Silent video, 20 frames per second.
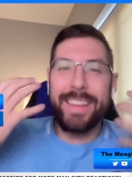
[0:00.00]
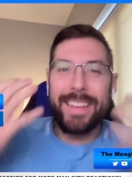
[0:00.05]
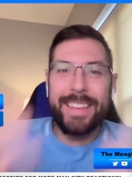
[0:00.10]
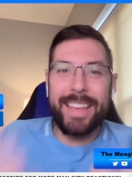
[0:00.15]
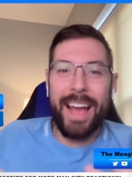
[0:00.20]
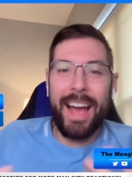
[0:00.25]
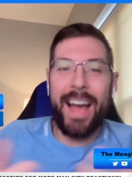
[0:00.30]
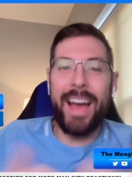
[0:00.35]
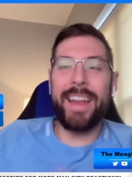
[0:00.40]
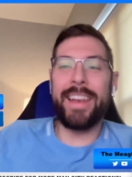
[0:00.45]

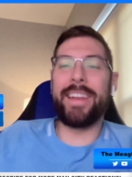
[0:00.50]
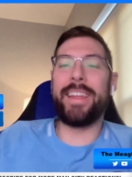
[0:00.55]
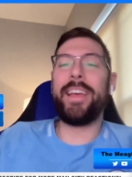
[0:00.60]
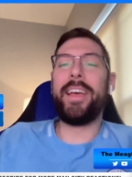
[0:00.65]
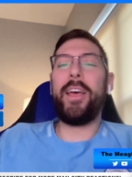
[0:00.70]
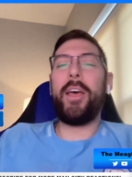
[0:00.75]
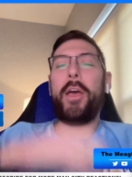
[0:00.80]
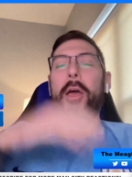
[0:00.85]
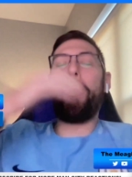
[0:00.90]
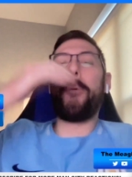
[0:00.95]

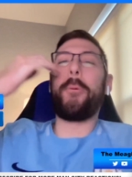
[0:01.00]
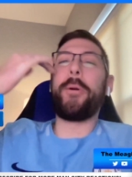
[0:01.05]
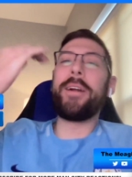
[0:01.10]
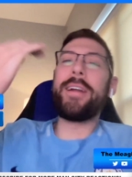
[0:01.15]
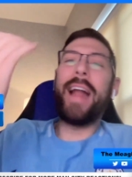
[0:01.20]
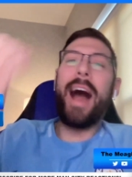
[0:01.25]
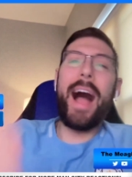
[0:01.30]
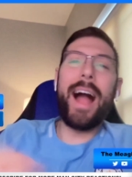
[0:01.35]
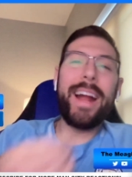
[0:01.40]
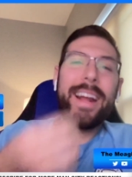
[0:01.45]
again, and we're
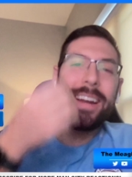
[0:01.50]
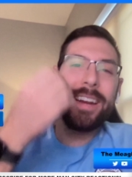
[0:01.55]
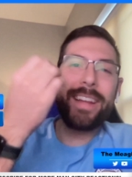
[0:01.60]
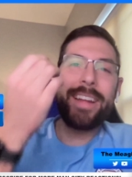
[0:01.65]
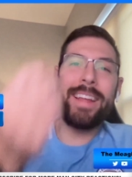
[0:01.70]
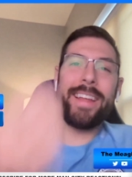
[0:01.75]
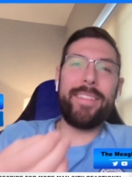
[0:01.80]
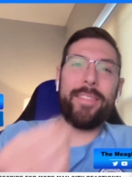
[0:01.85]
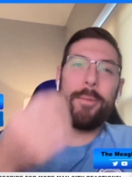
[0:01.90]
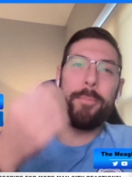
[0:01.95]
not going to
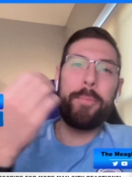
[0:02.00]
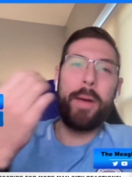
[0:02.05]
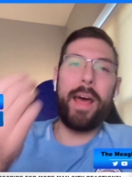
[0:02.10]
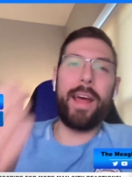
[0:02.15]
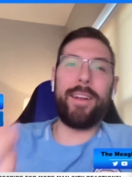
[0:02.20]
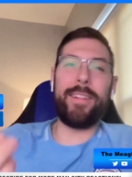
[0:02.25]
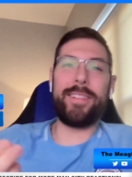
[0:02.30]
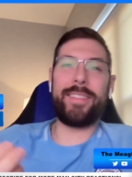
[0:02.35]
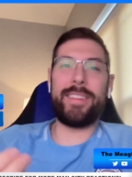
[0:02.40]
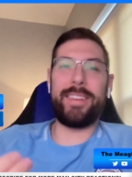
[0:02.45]
get the
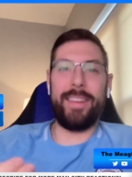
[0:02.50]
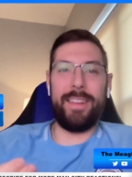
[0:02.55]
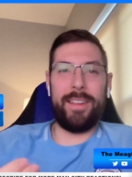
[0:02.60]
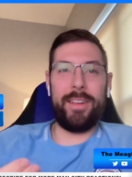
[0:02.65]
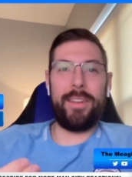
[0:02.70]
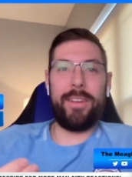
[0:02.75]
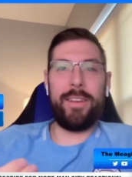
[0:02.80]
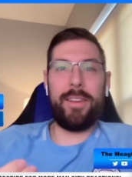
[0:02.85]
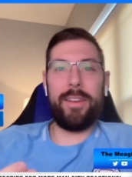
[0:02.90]
penalty.